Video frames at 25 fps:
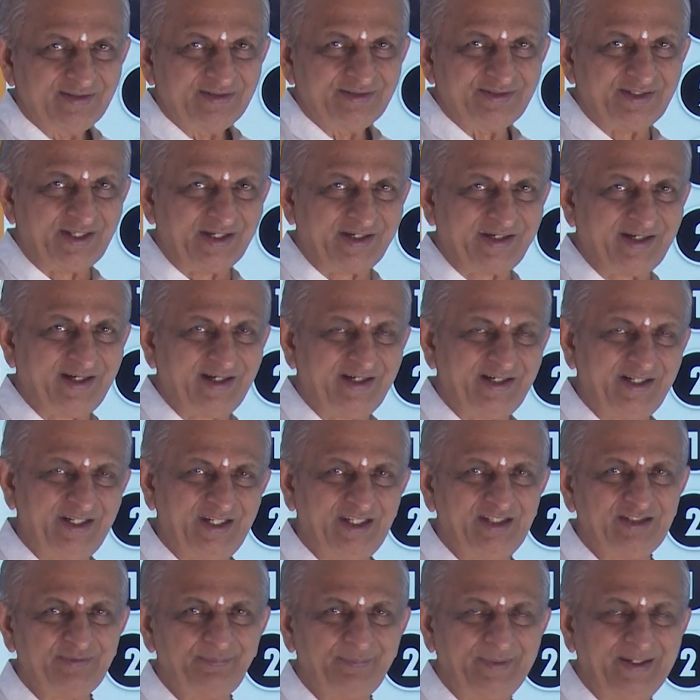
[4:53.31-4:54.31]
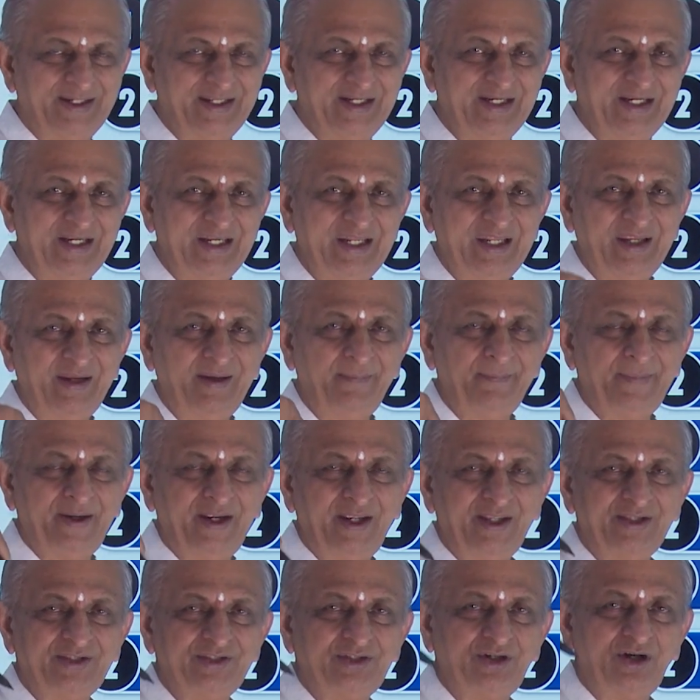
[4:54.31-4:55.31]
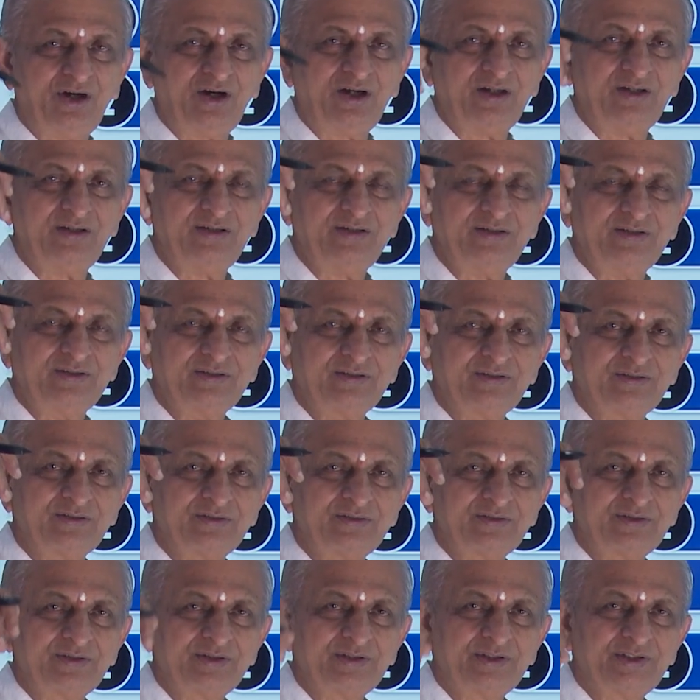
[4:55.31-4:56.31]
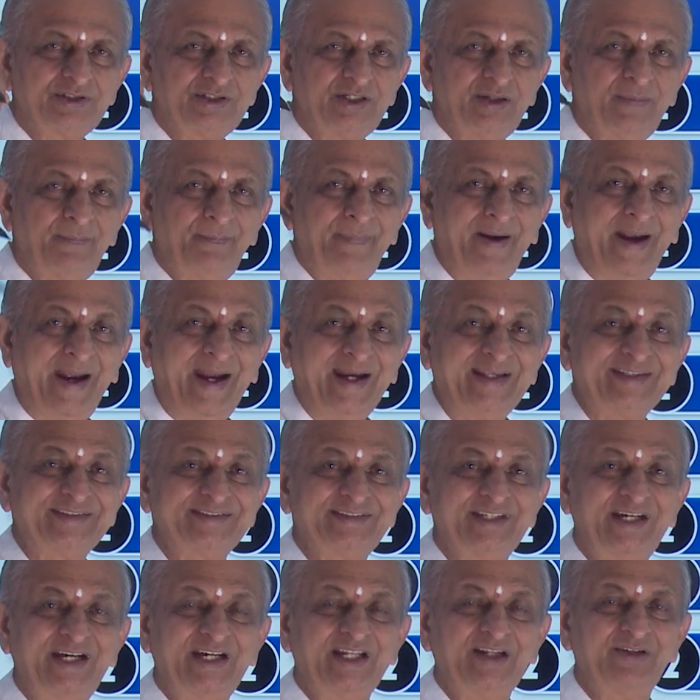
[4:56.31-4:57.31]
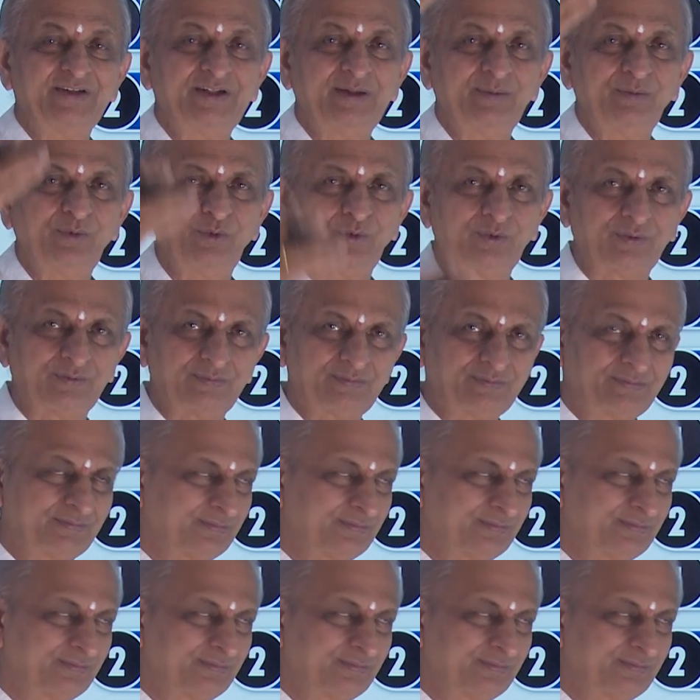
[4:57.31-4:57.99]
Second is mainly based on the back side of the moon.